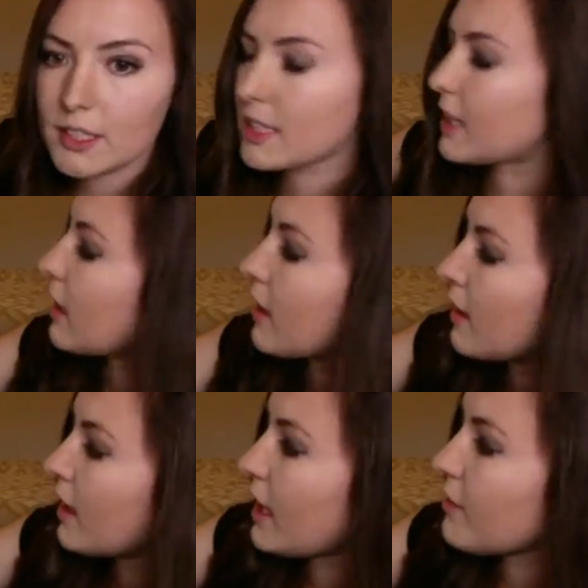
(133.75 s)
even
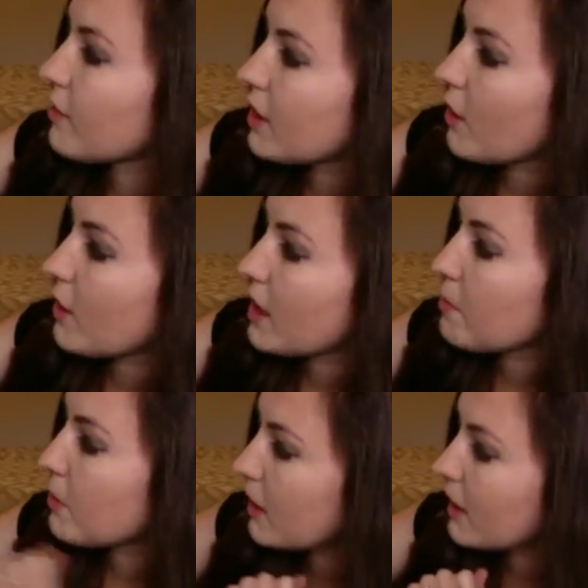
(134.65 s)
though he put in
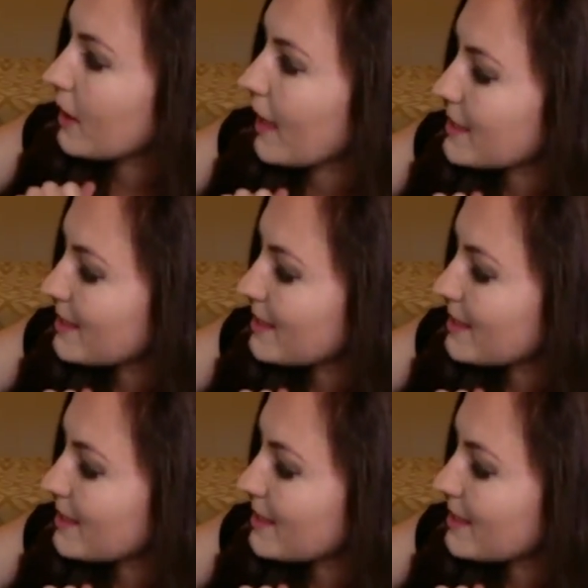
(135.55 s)
less money.